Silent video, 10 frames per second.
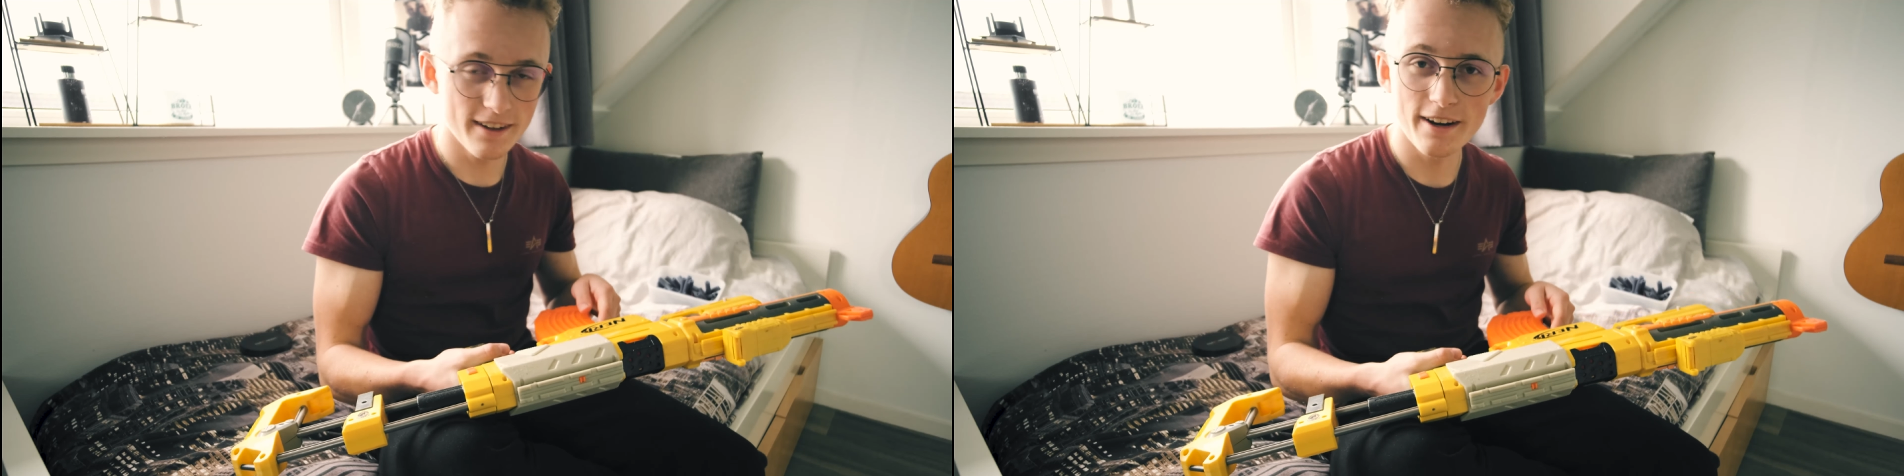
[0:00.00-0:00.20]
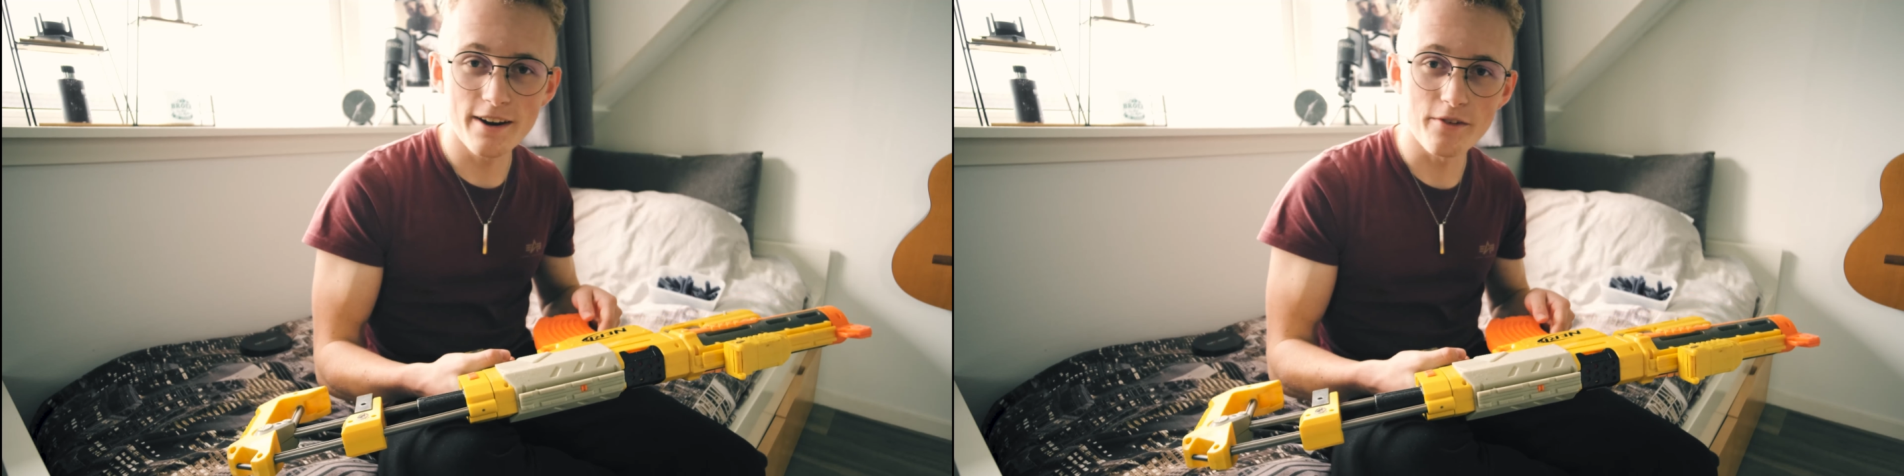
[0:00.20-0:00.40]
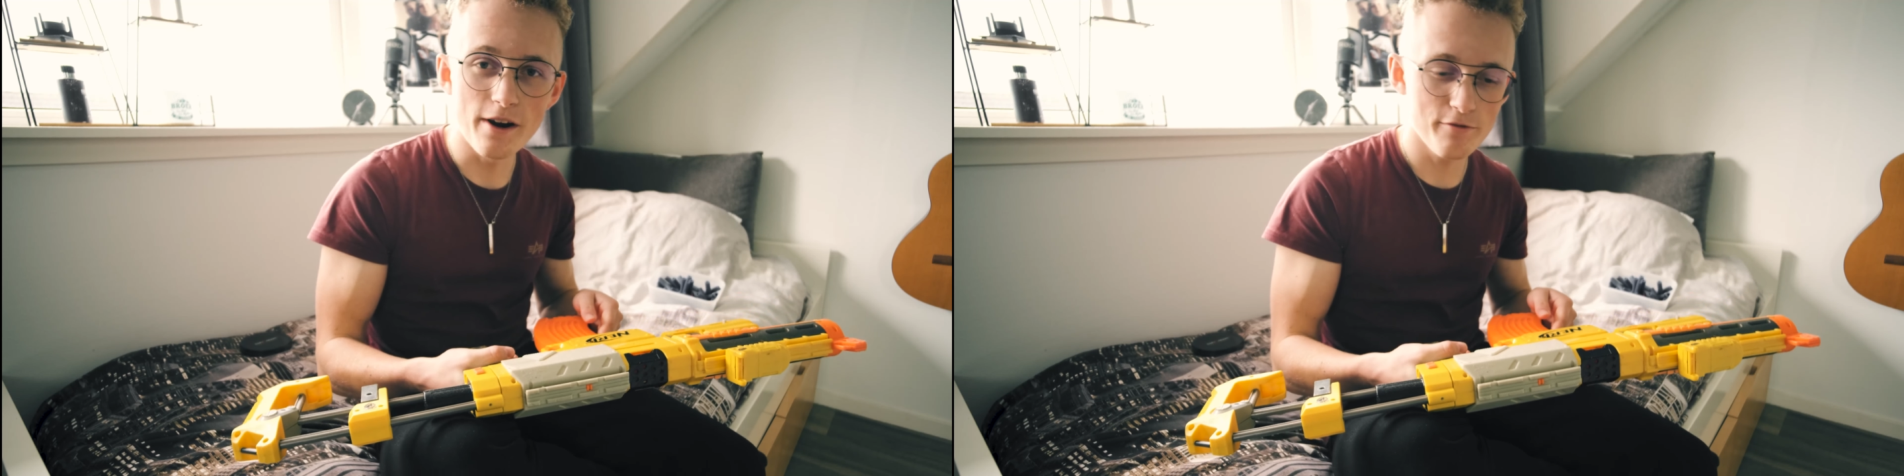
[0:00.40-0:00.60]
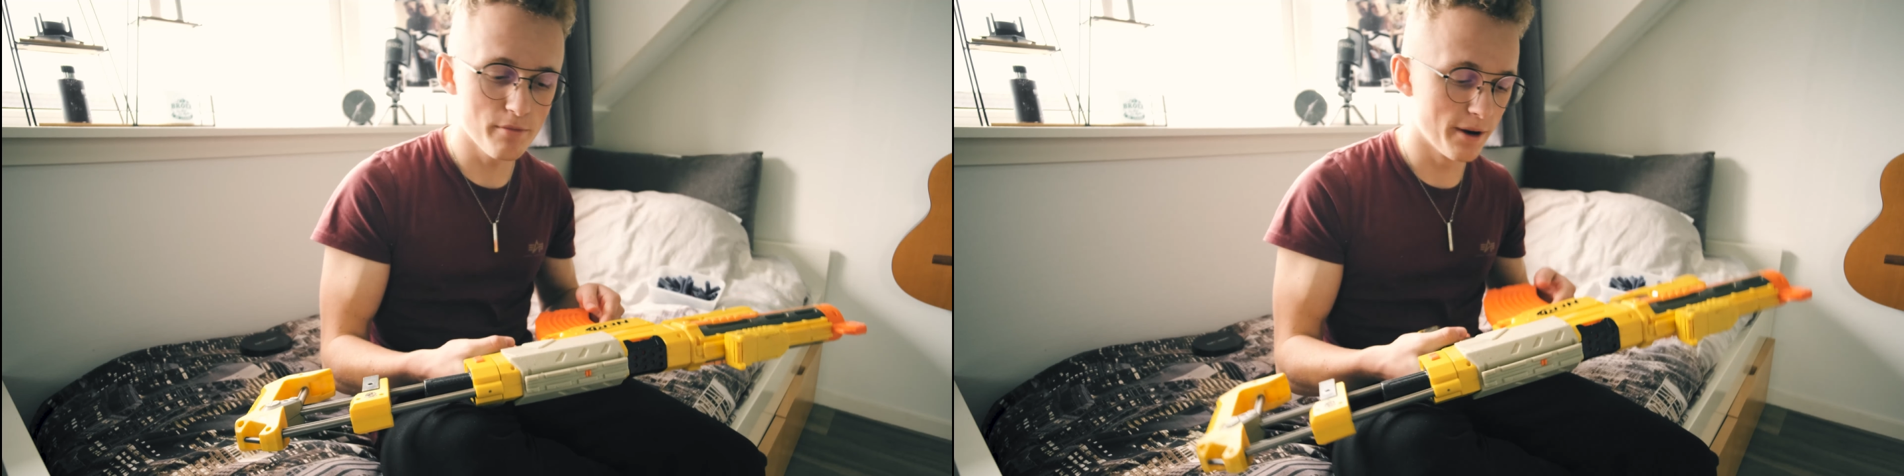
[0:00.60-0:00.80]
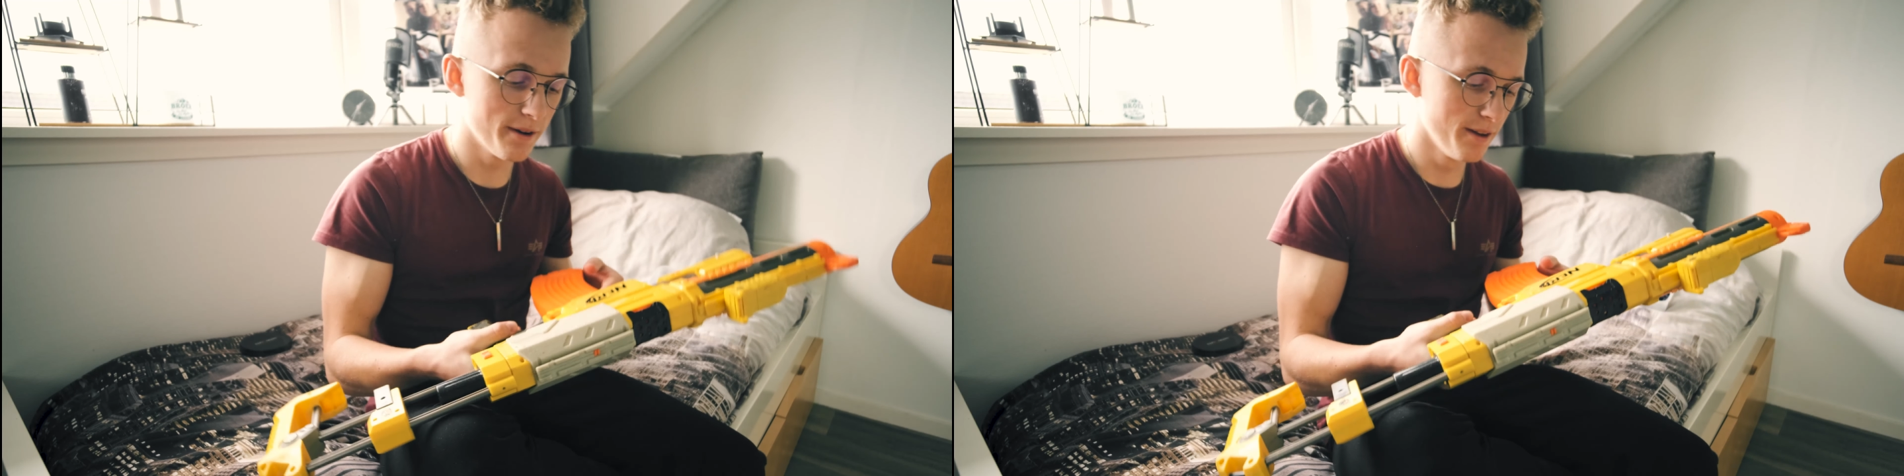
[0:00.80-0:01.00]
I never have
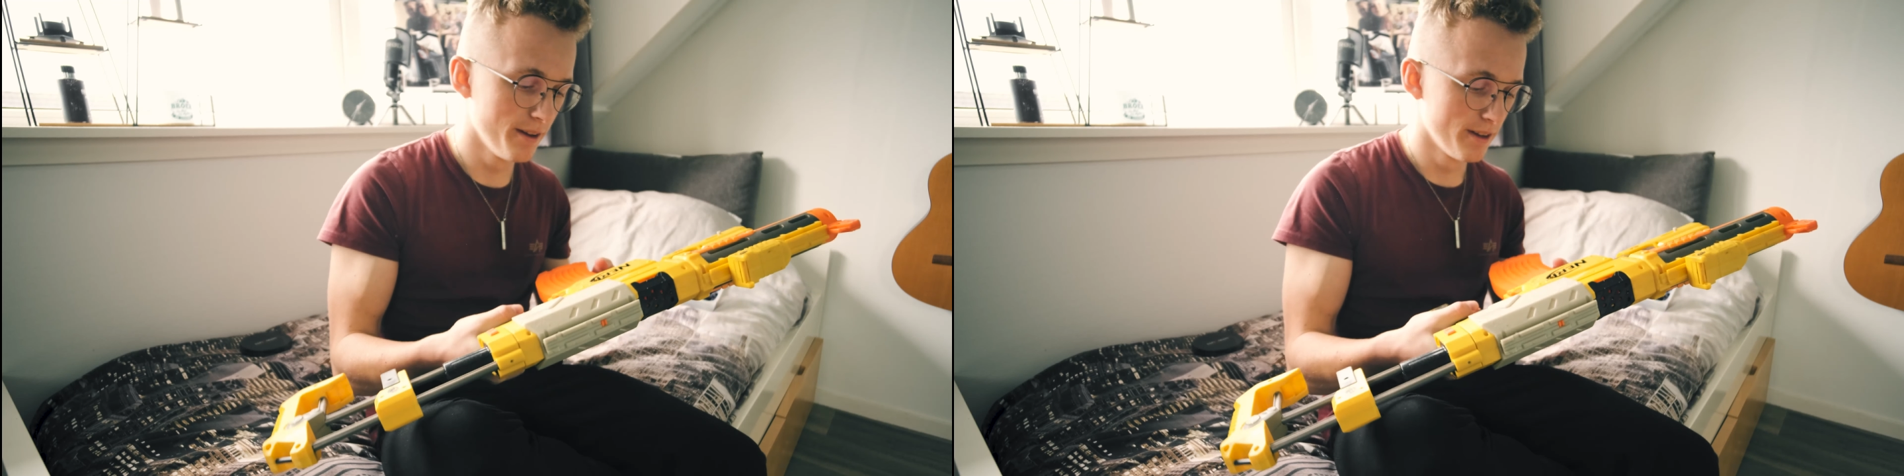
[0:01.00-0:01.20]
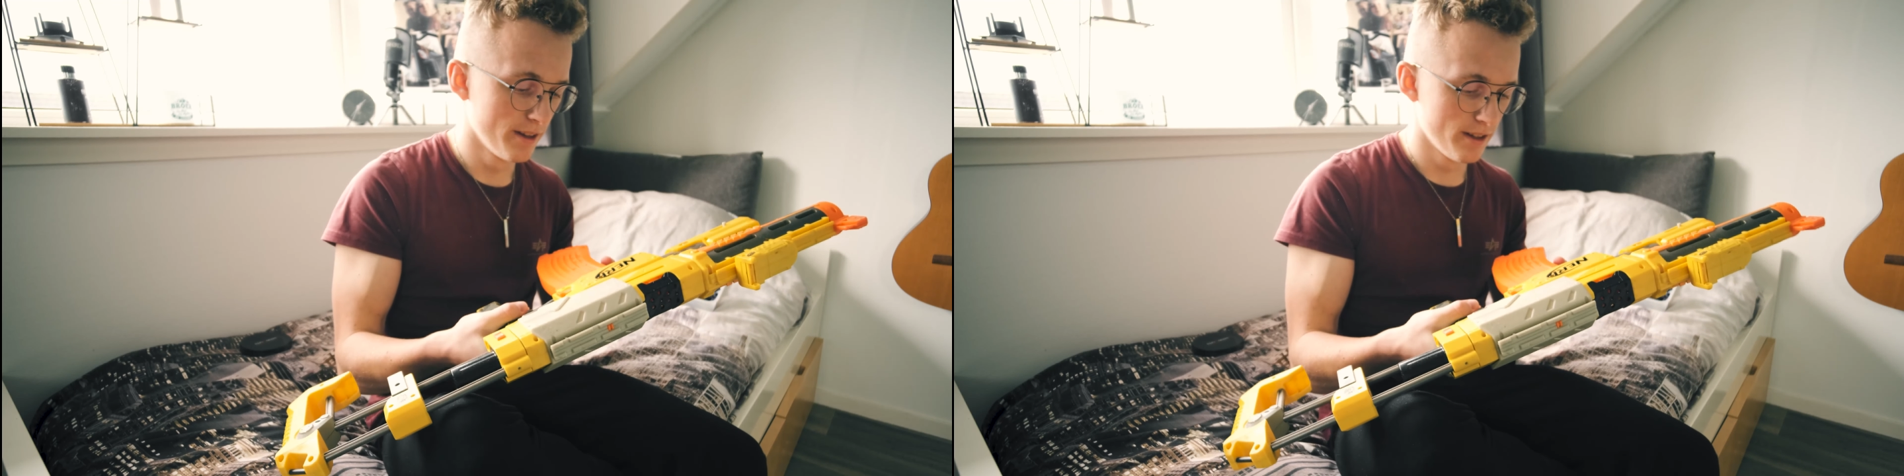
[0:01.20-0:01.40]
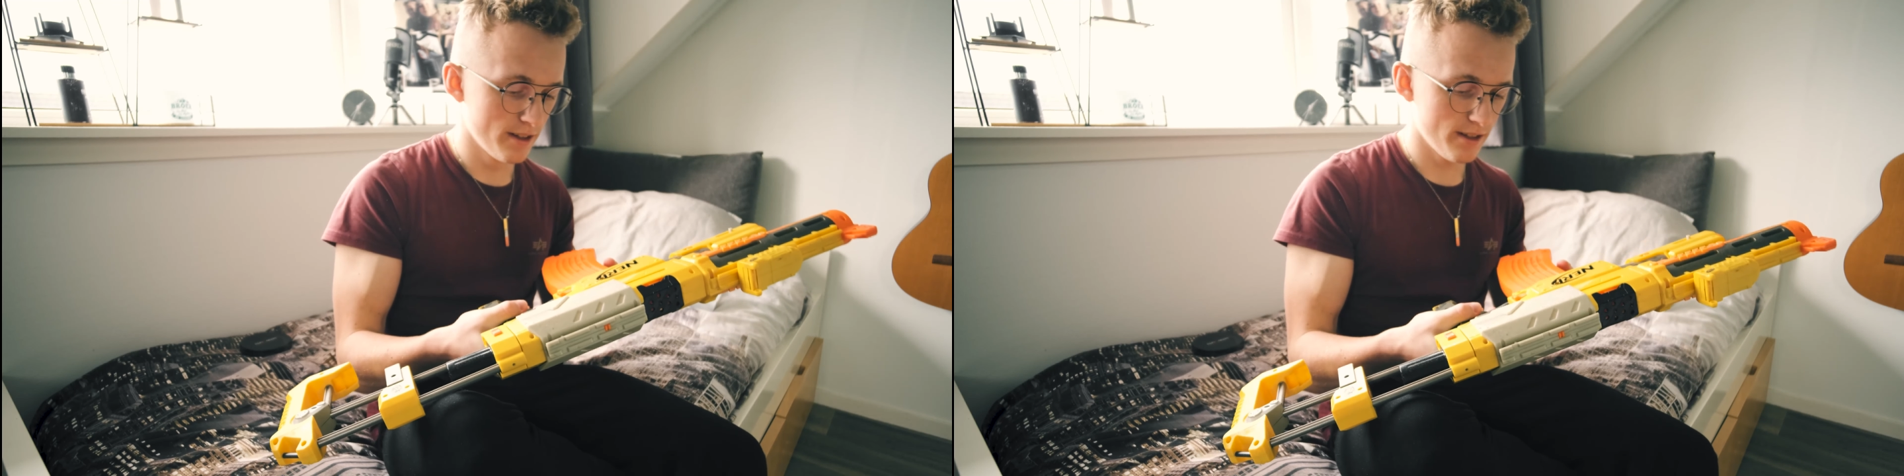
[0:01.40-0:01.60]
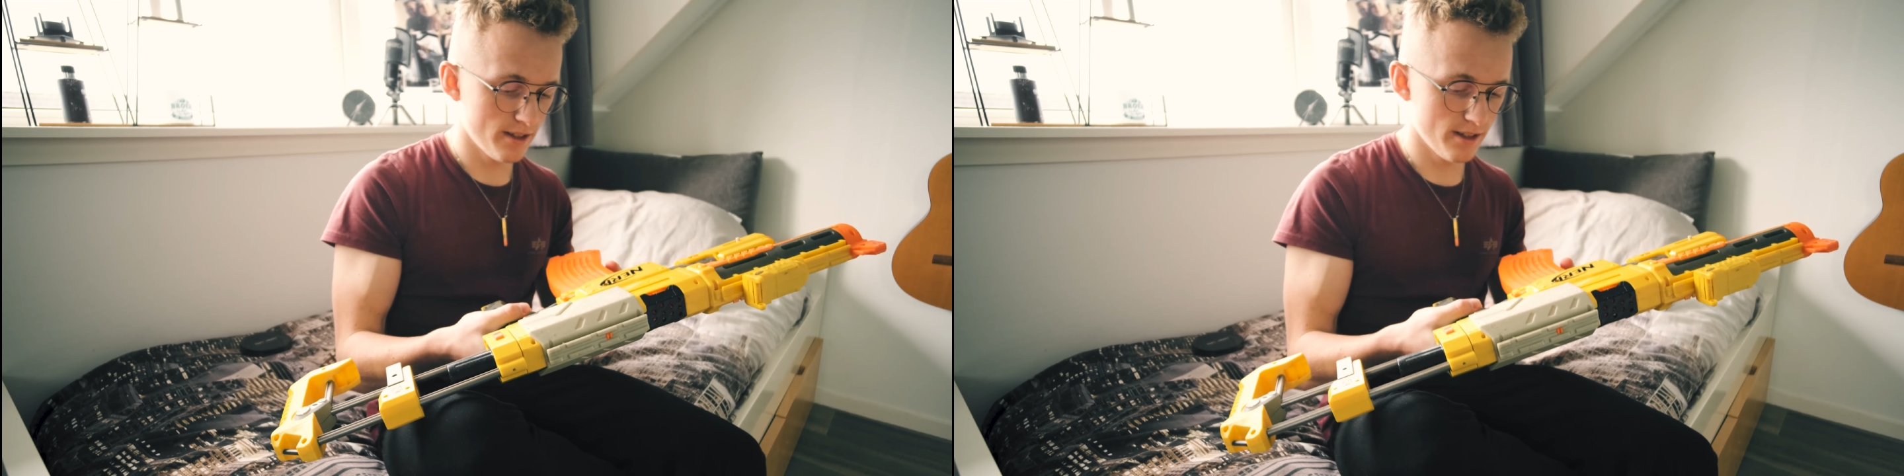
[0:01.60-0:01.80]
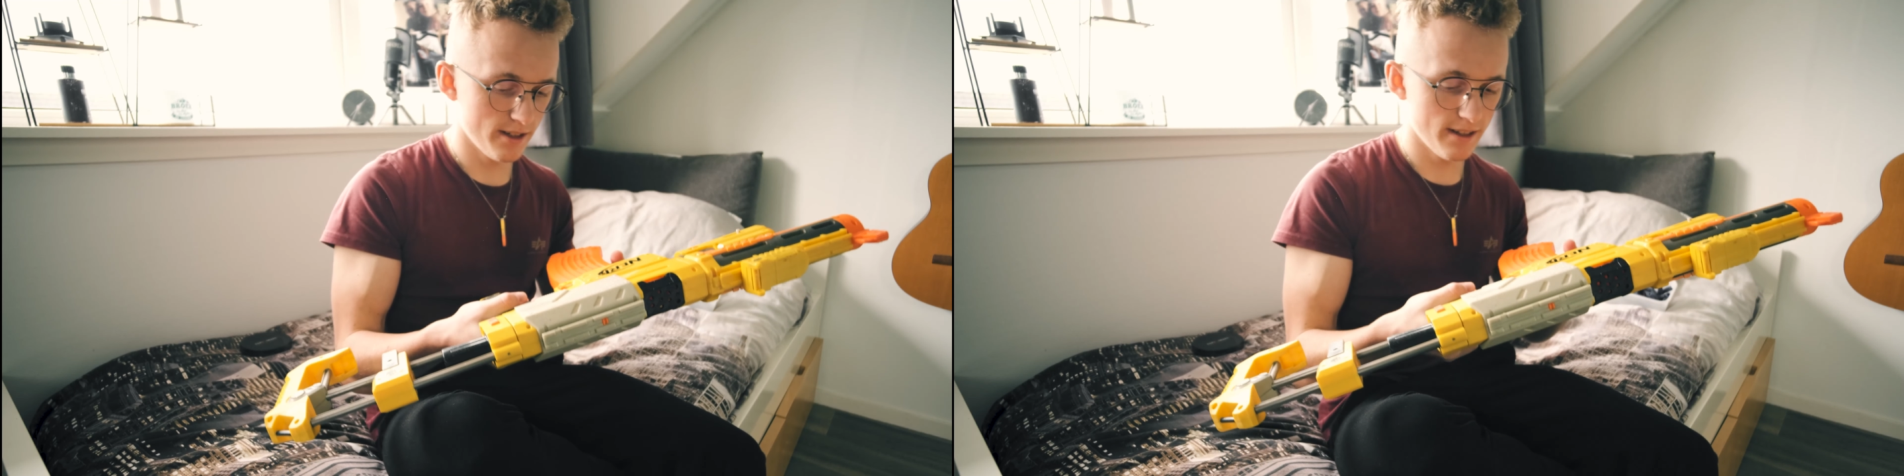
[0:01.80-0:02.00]
been.
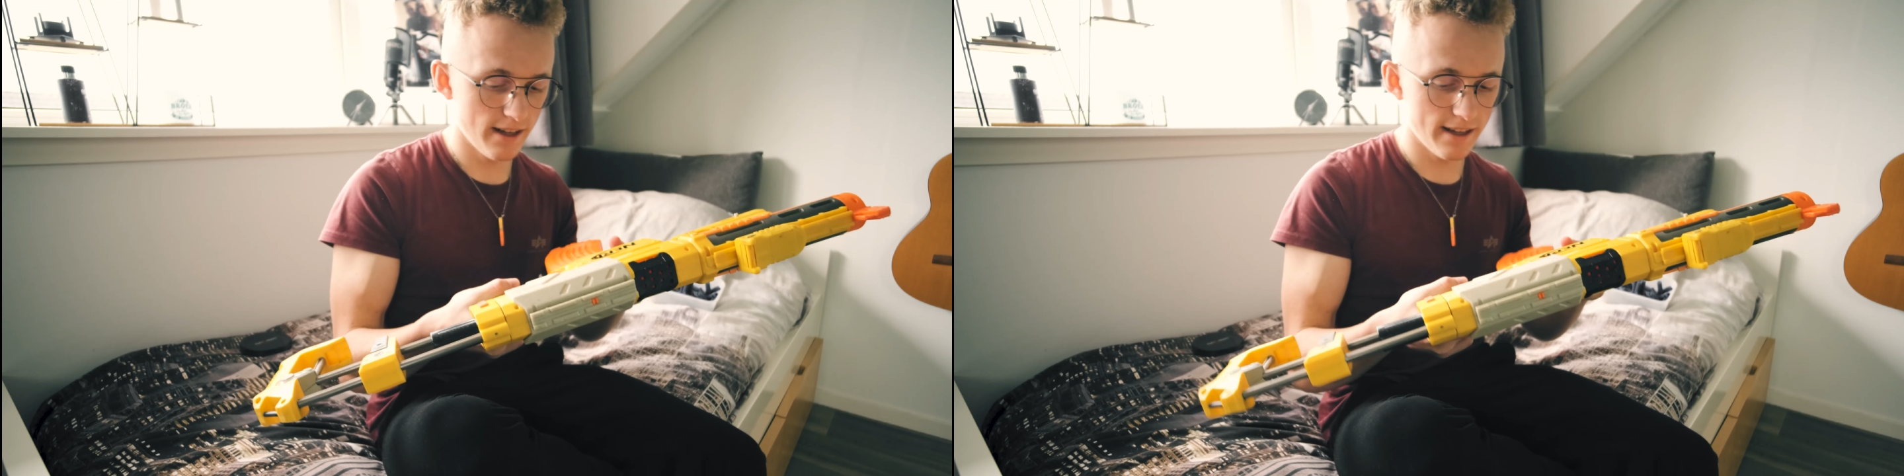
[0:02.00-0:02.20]
Uh,